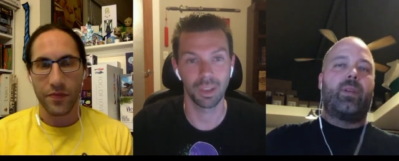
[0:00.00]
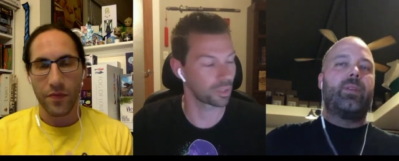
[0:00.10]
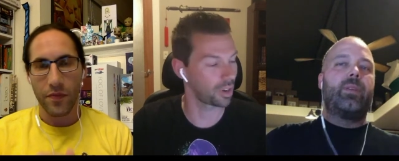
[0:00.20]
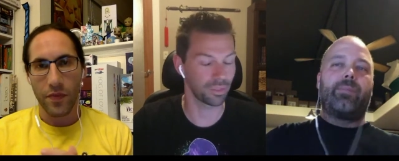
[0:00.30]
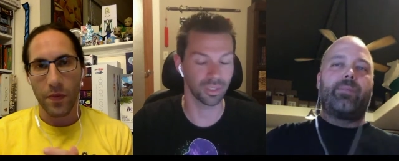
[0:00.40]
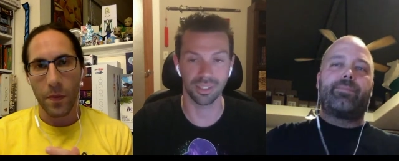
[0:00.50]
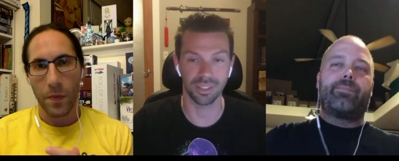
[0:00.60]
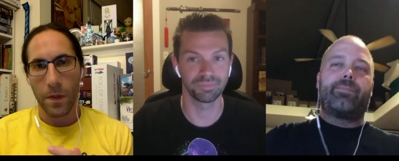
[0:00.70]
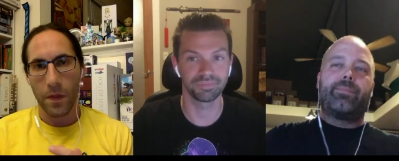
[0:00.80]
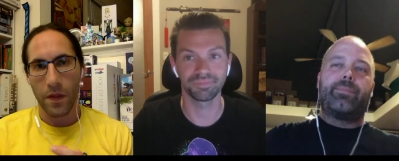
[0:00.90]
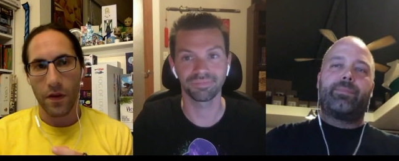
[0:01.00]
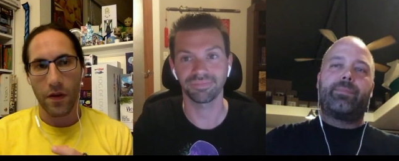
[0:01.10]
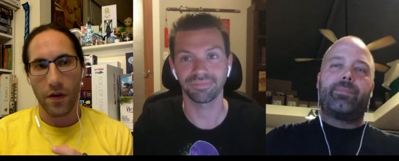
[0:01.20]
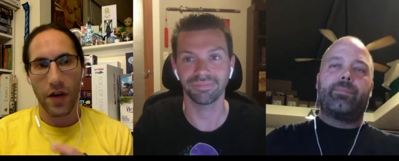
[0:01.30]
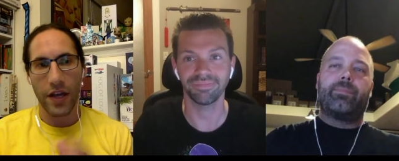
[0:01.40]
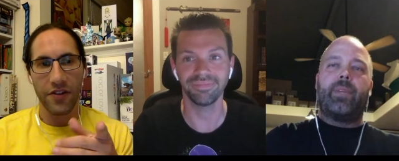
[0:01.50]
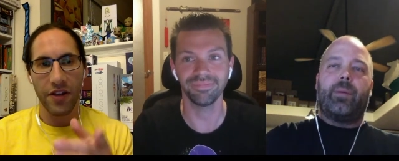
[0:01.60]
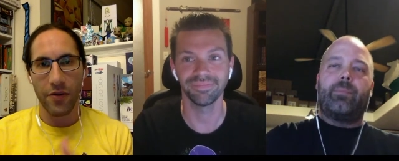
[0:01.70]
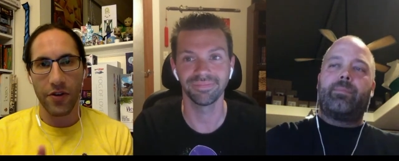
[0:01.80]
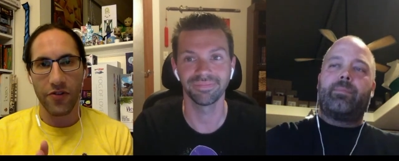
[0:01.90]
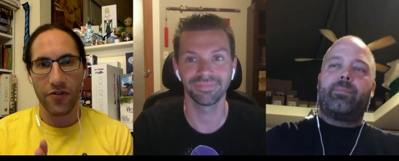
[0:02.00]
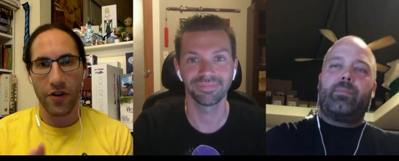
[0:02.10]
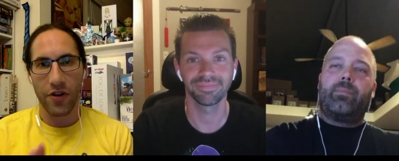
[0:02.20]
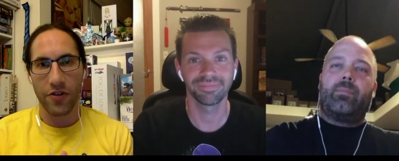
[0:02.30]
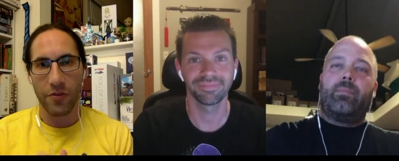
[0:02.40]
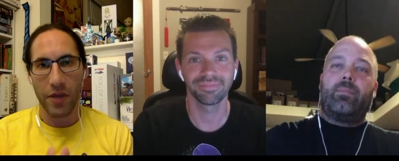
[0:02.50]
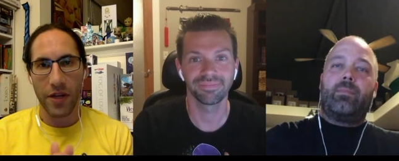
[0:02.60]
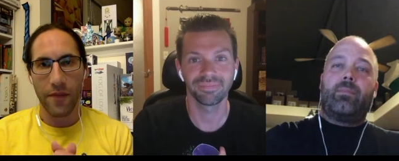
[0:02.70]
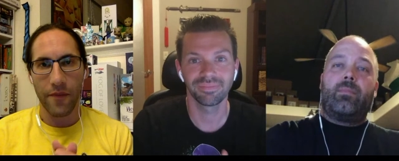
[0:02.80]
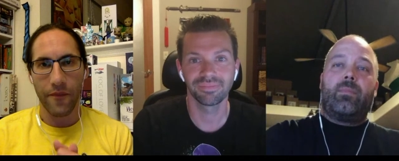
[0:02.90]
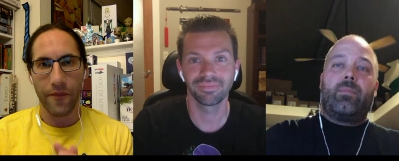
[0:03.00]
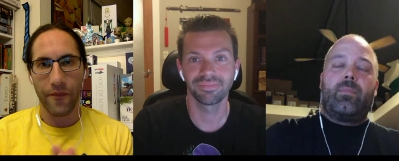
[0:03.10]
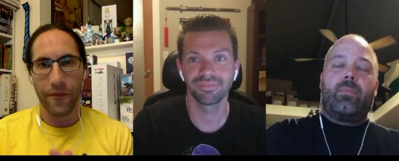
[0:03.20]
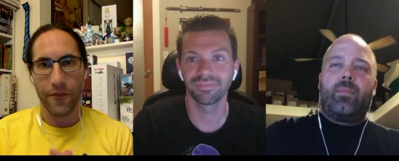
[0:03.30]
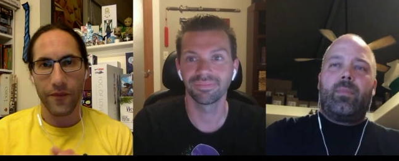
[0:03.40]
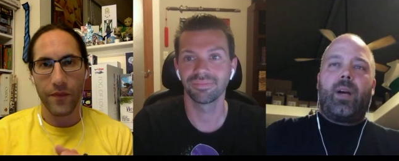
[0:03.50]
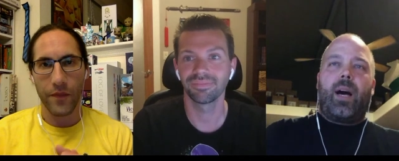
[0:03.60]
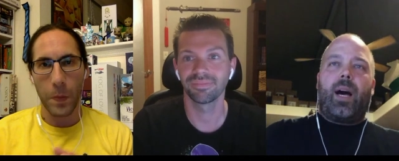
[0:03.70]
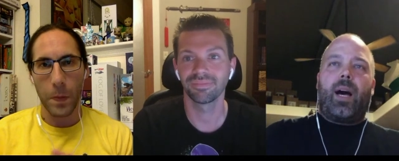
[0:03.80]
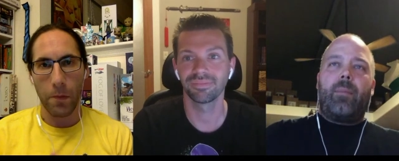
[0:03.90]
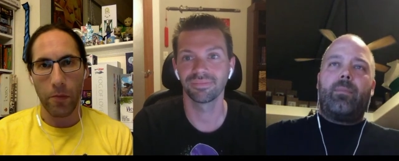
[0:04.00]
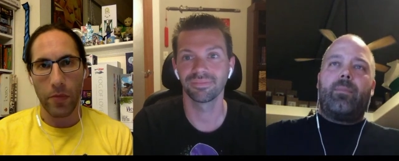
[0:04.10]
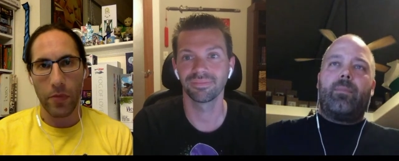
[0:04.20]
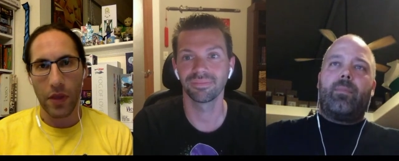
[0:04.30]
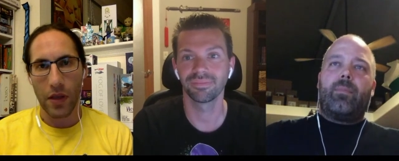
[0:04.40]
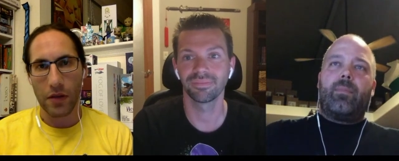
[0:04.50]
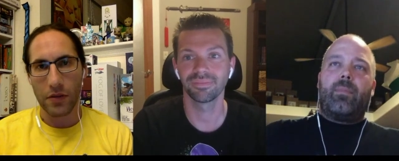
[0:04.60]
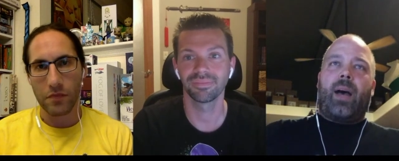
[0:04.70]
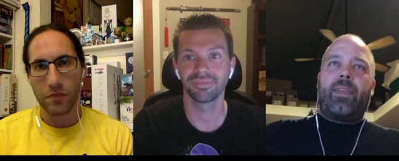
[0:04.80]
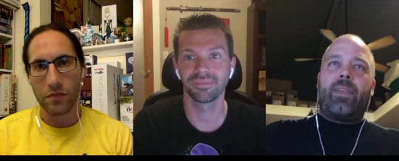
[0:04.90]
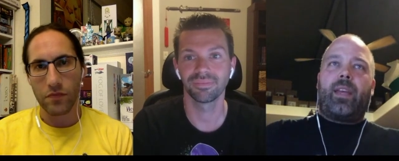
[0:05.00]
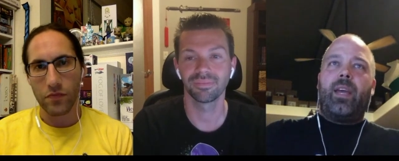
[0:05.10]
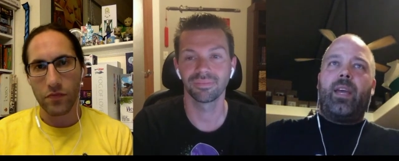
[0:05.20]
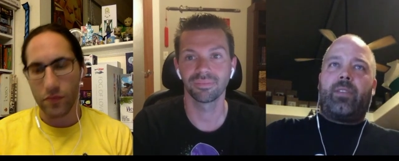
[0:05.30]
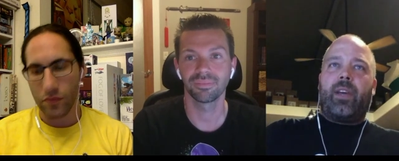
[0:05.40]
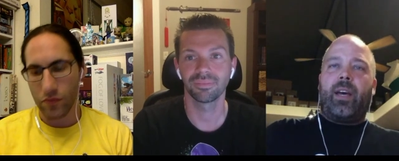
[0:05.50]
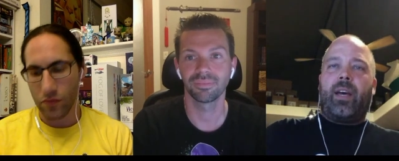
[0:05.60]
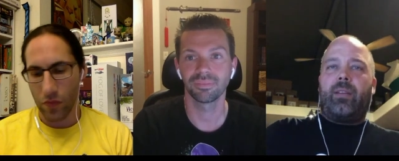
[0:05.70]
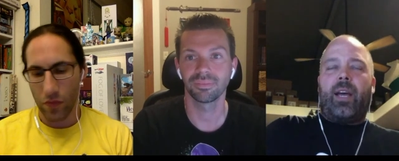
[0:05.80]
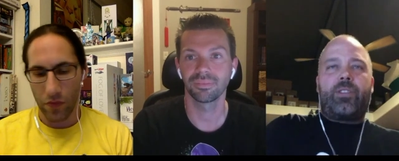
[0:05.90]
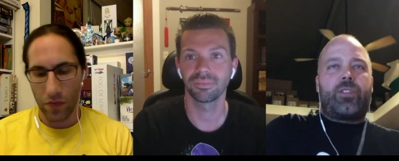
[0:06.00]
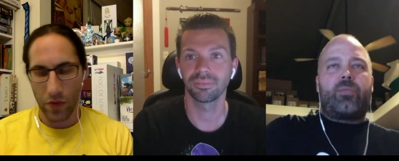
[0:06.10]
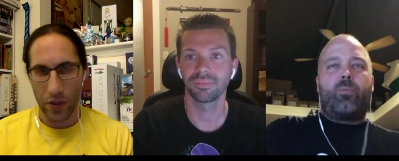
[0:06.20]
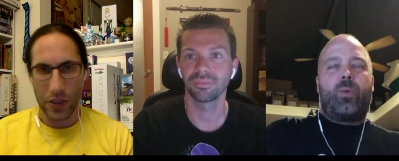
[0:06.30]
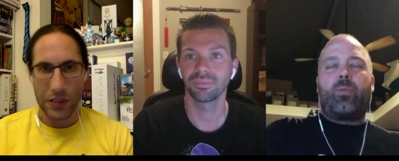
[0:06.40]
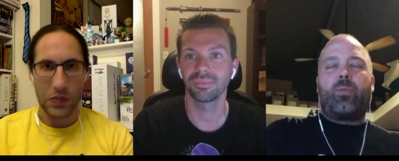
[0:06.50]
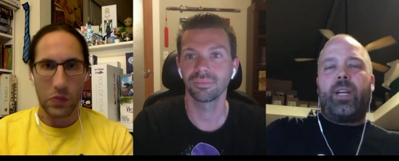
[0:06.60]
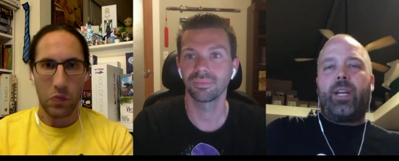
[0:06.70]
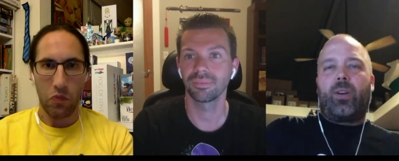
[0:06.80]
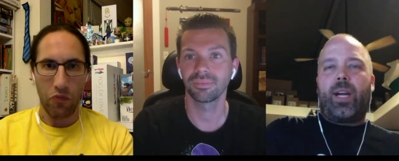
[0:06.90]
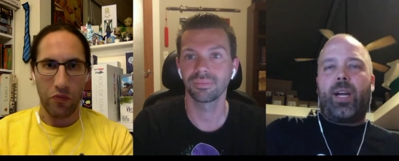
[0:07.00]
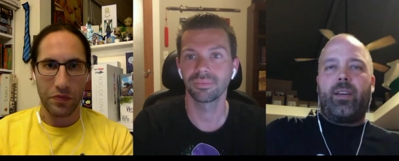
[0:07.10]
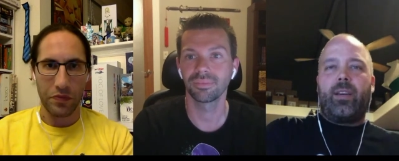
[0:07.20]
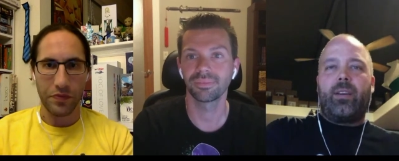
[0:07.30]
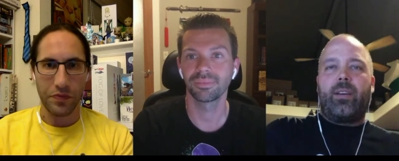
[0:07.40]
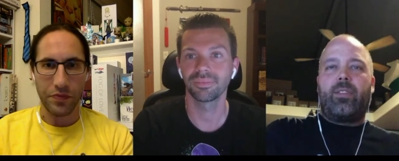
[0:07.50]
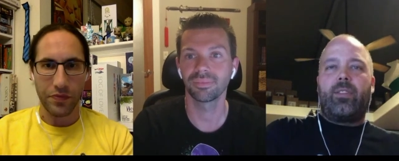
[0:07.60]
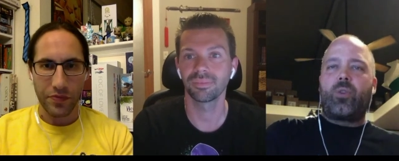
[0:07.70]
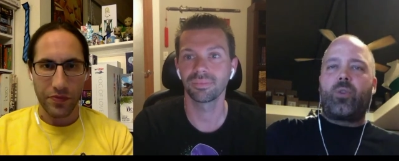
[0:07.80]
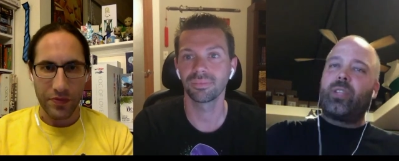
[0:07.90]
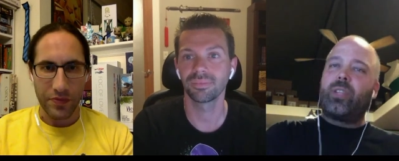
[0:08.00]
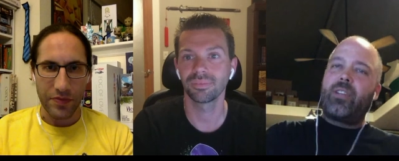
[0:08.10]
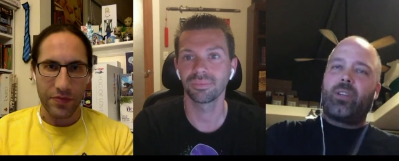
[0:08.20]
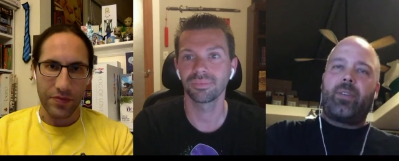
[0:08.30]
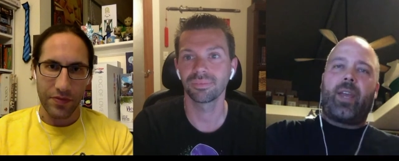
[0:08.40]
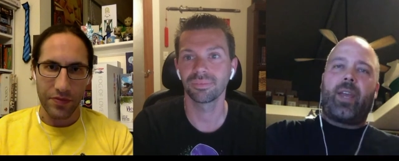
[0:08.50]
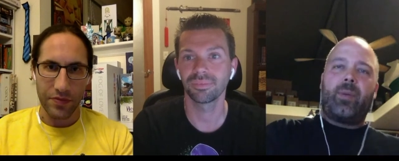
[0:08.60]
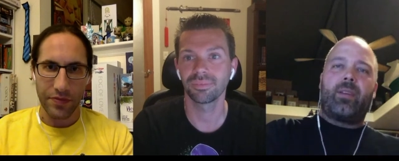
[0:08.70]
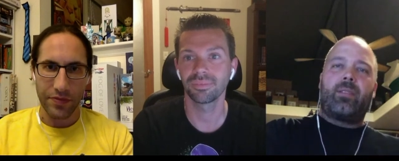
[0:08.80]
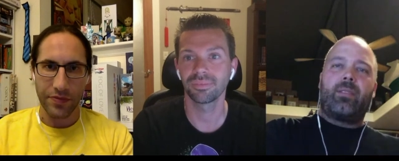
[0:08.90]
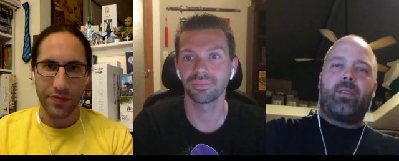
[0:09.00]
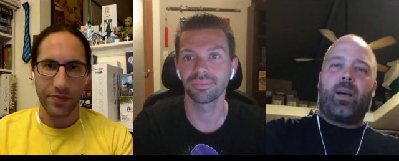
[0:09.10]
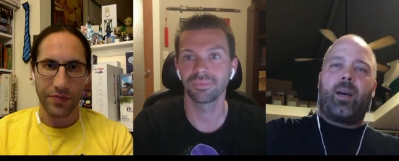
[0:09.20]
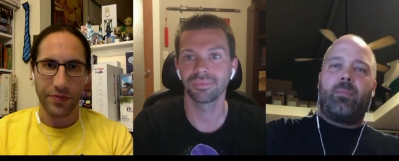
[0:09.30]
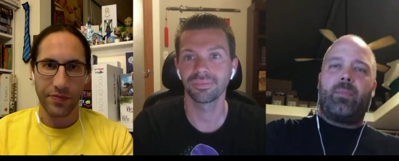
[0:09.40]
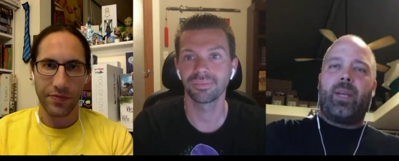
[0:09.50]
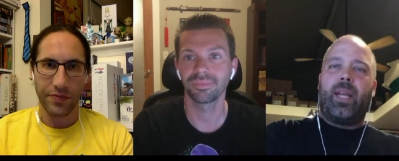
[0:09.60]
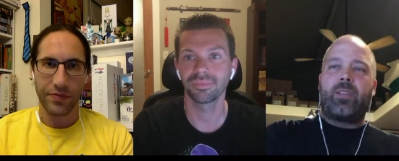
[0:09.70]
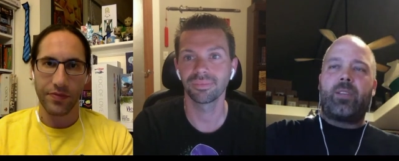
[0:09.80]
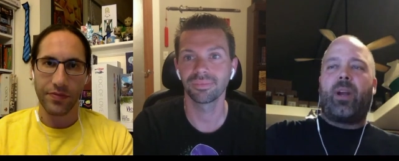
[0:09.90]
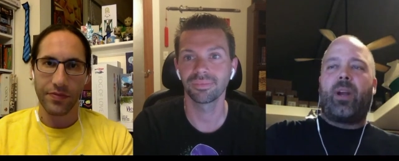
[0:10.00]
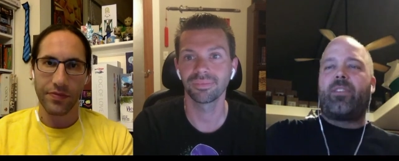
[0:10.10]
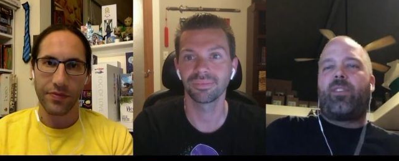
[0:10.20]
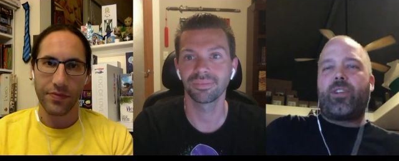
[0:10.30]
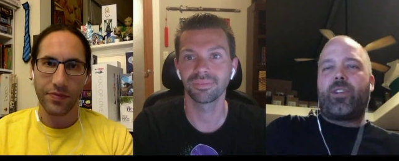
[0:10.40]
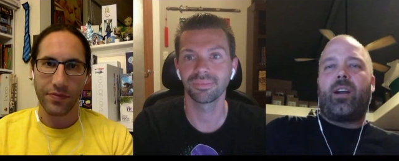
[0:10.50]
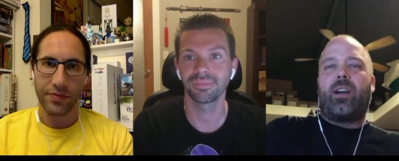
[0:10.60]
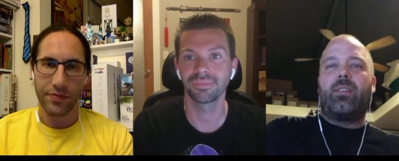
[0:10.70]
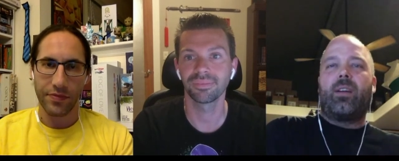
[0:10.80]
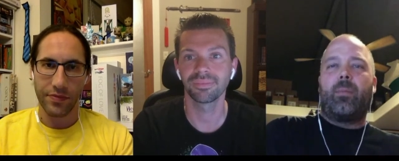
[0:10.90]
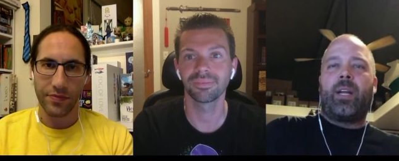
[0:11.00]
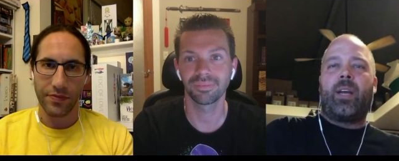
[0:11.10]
Speaker 1: it was yeah. great for us. Any yep. takeaways for, on your end, Manny? Um, I think
Speaker 2: it. Uh, I just would reiterate the the social nature of gaming. Um, it's a breath of fresh air. I mean,